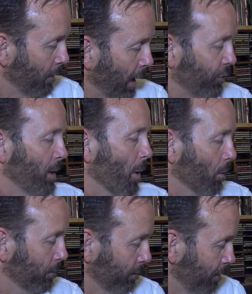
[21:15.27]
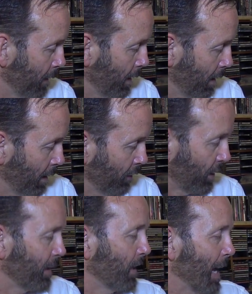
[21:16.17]
hey, Jibo,
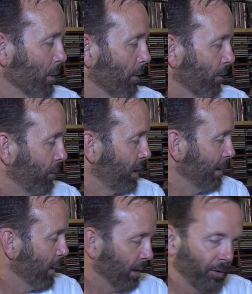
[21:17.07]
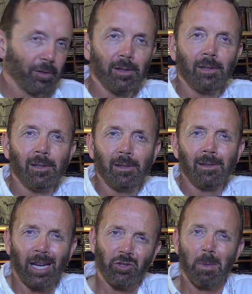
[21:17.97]
set a timer for 15 minutes in
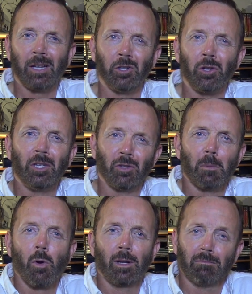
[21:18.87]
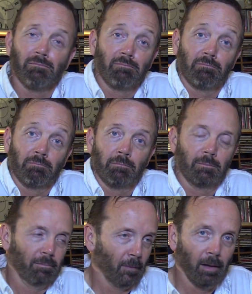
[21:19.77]
case you're baking cookies in the morning.
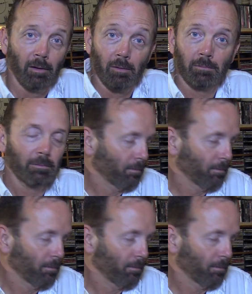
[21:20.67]
I don't know.